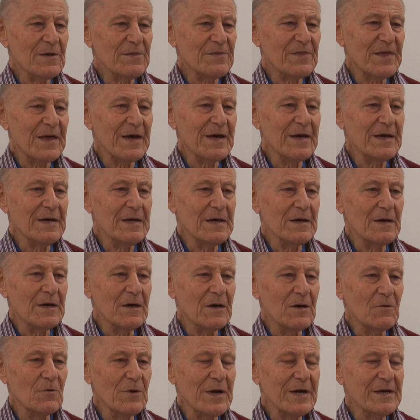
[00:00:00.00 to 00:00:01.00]
They
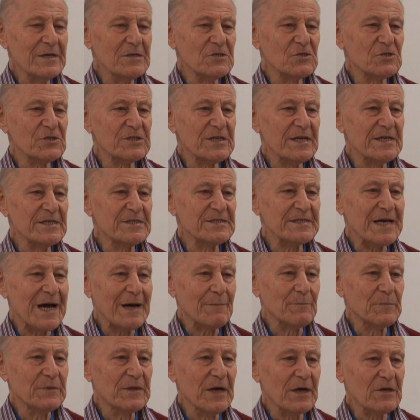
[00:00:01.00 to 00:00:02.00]
arranged his
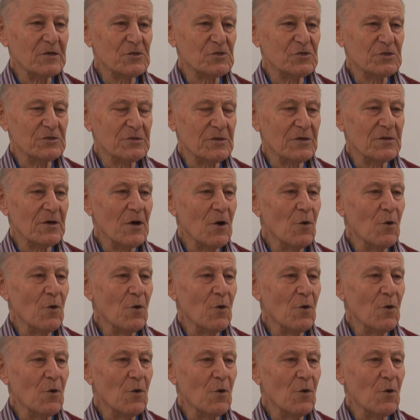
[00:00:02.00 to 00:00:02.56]
abduction